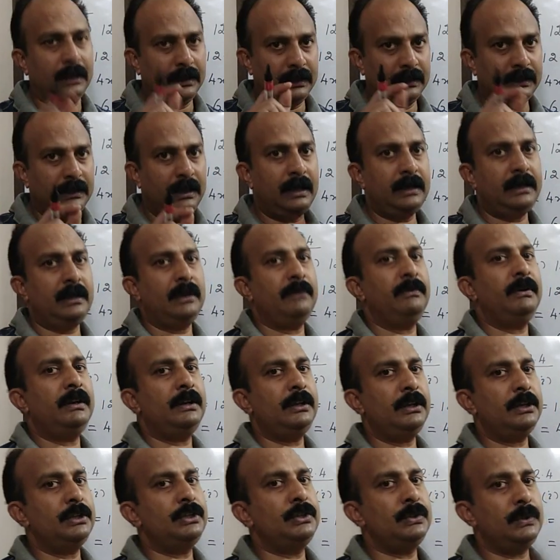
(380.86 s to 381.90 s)
That I will
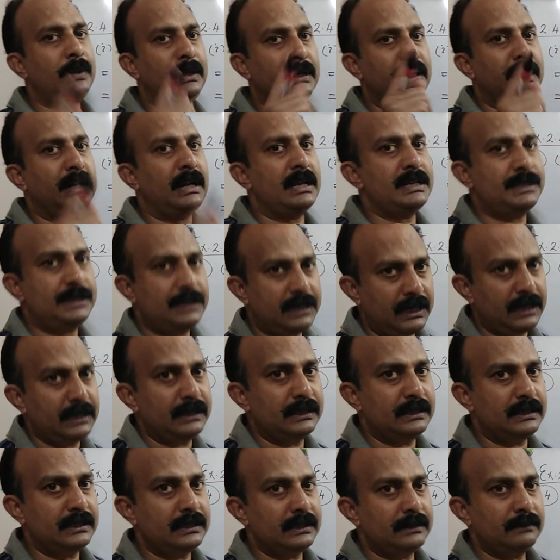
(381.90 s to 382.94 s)
teach you in class
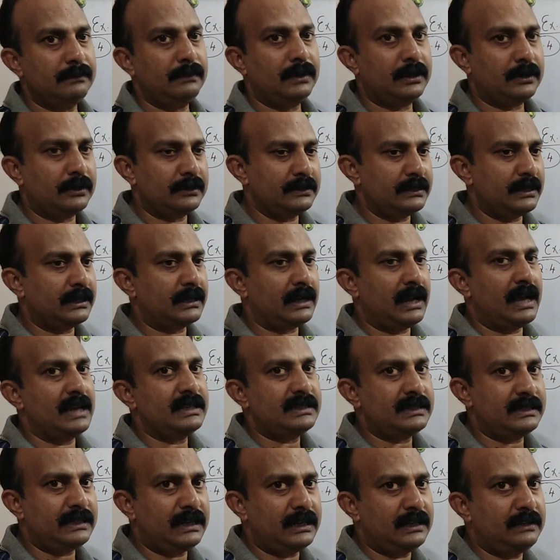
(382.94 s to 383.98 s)
10th. Because in
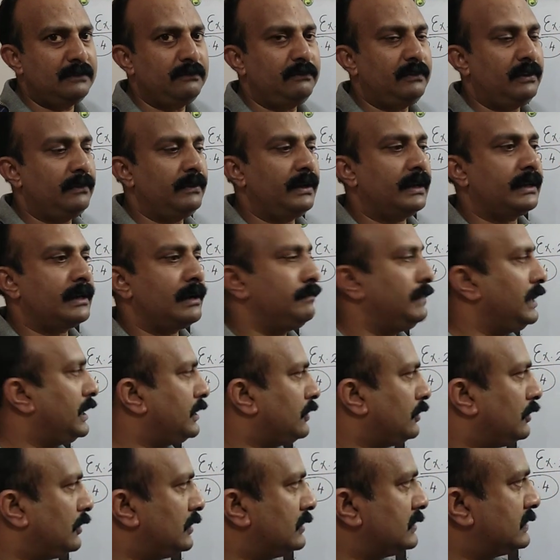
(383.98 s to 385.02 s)
class 10 we will come
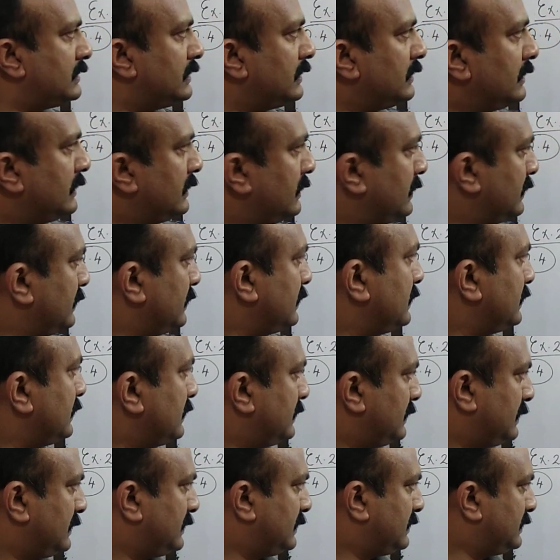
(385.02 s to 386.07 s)
across
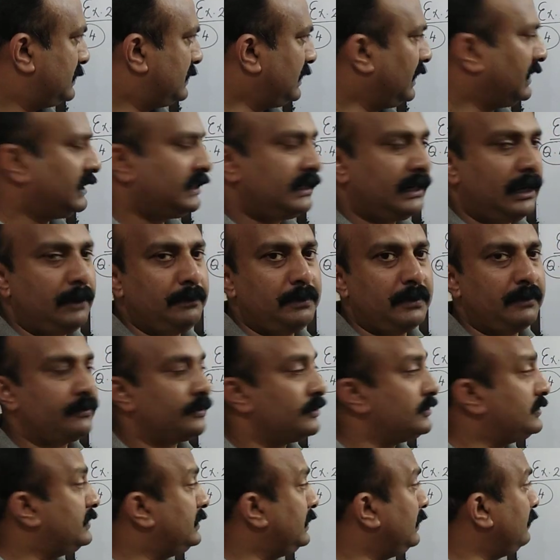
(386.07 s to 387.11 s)
such type of
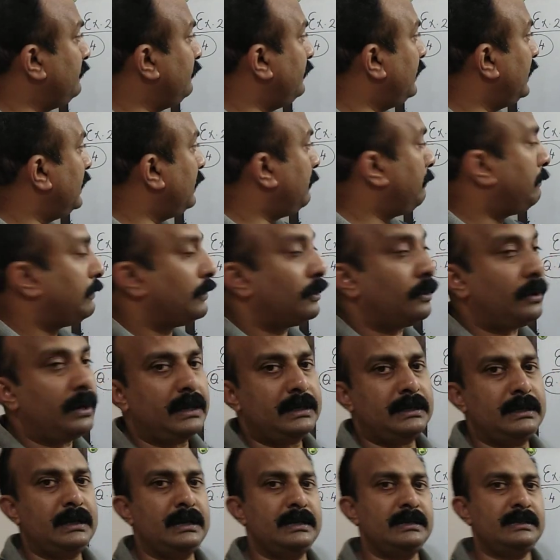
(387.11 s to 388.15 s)
question where
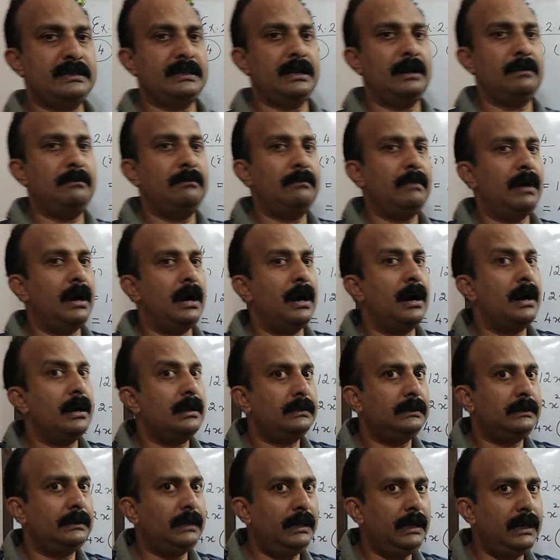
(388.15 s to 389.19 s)
product and sum
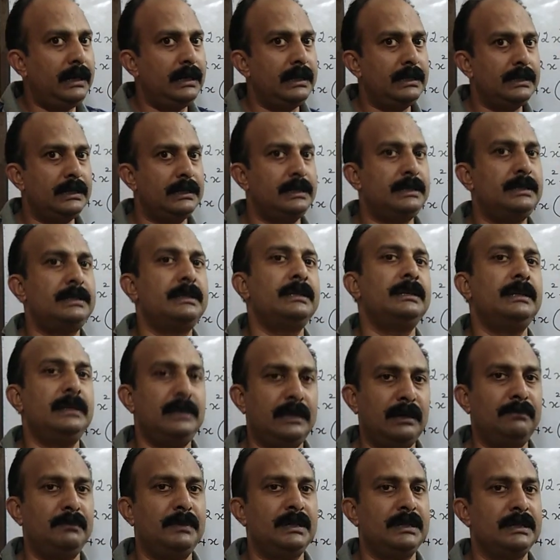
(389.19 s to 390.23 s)
are 3-digit
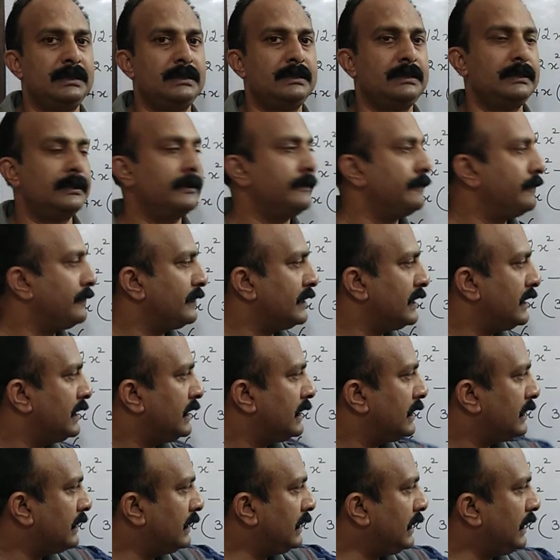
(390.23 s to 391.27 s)
numbers.
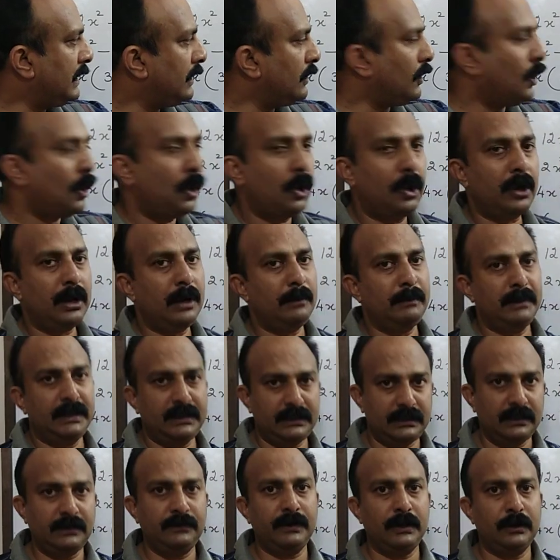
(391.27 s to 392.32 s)
Their oral
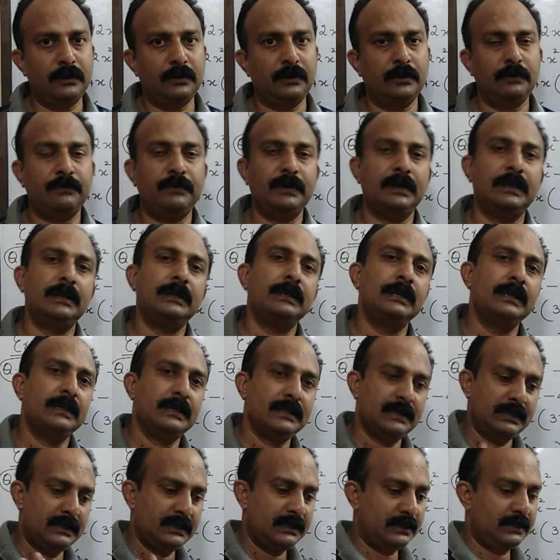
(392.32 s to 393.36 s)
method will not work.
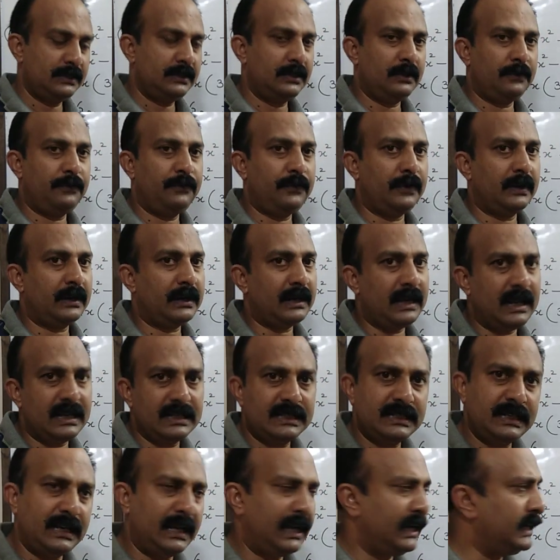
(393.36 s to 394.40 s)
So for
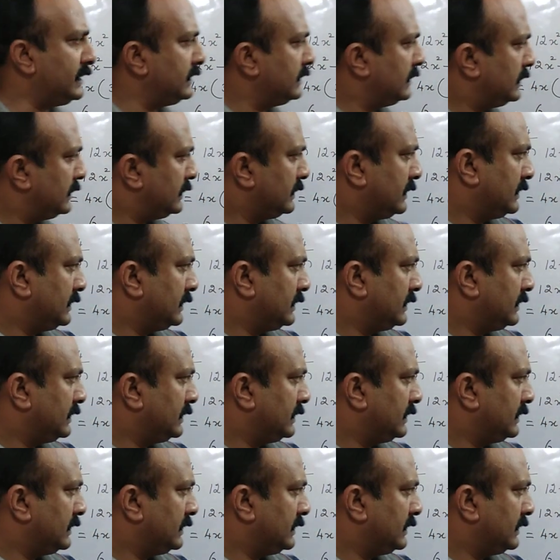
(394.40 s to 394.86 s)
class 9,